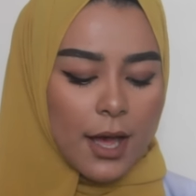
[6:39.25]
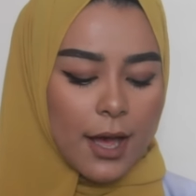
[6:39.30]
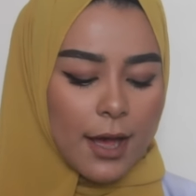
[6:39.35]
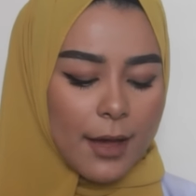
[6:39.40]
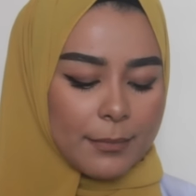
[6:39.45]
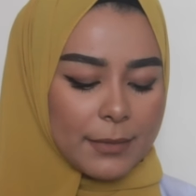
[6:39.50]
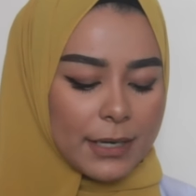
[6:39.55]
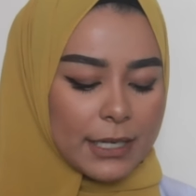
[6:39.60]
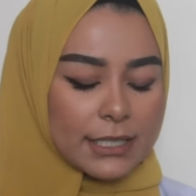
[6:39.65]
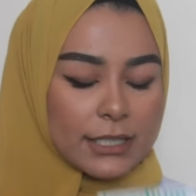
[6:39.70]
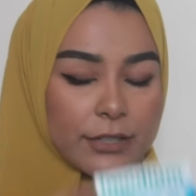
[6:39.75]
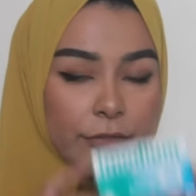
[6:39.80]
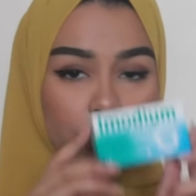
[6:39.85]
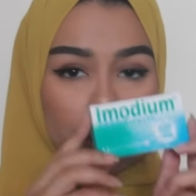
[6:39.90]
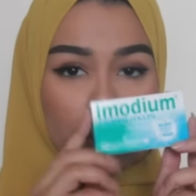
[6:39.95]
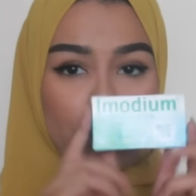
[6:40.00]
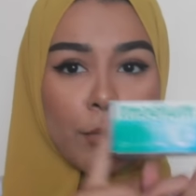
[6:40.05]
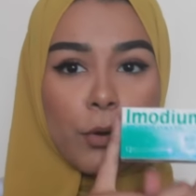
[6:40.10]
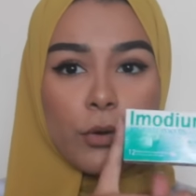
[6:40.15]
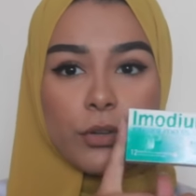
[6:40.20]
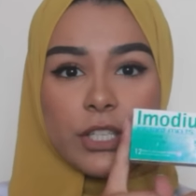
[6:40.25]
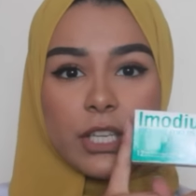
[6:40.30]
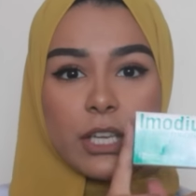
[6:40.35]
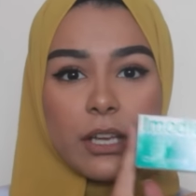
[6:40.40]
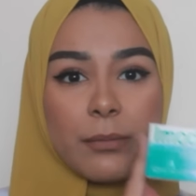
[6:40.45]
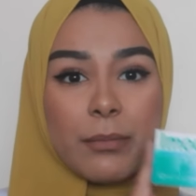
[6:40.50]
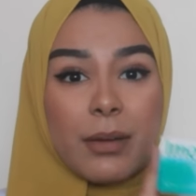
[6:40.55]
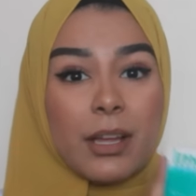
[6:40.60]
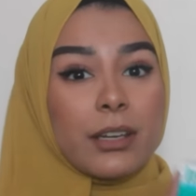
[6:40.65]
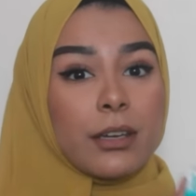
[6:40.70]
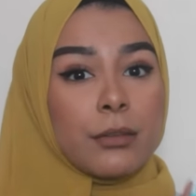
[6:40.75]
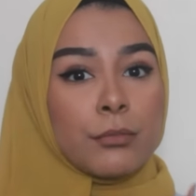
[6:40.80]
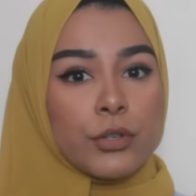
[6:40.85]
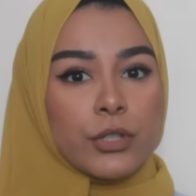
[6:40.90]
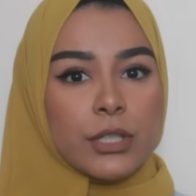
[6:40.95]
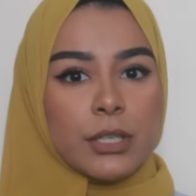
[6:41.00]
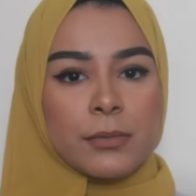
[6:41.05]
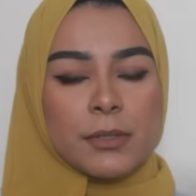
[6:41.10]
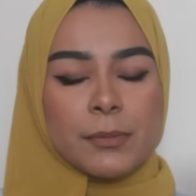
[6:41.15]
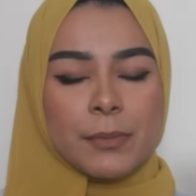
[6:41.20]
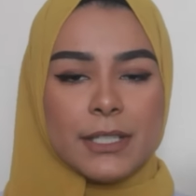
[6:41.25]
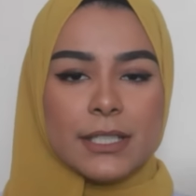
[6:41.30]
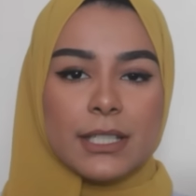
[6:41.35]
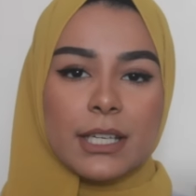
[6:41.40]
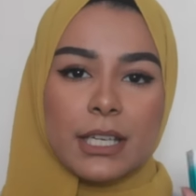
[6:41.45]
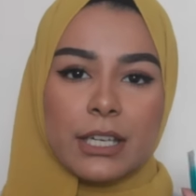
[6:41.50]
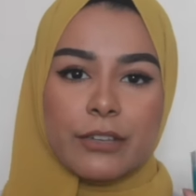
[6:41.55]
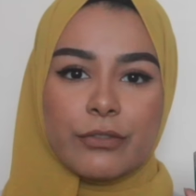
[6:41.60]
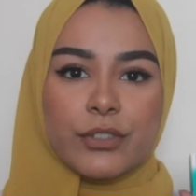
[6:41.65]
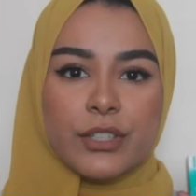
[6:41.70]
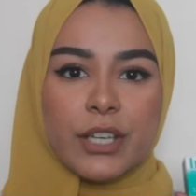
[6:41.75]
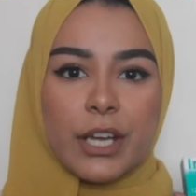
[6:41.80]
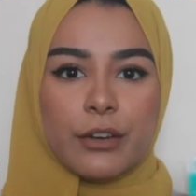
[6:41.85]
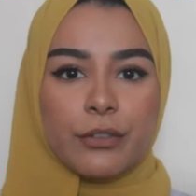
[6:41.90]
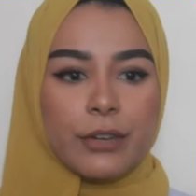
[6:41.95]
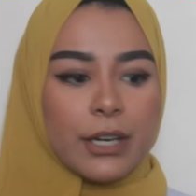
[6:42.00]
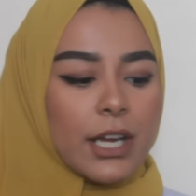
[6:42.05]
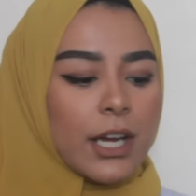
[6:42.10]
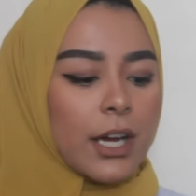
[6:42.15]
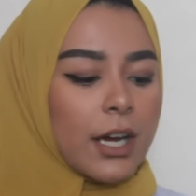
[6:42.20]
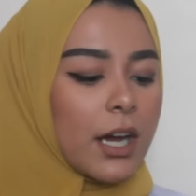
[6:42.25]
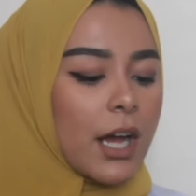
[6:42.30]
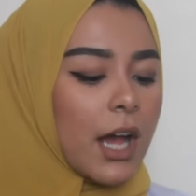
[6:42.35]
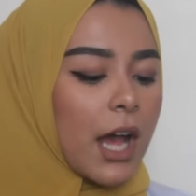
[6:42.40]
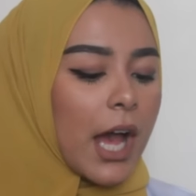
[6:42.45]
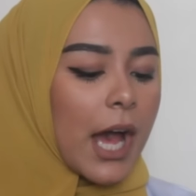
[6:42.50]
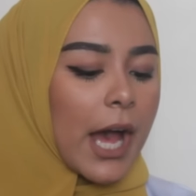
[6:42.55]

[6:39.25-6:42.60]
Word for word: Um, next, I've got Imodium, and Imodium is basically for diarrhea.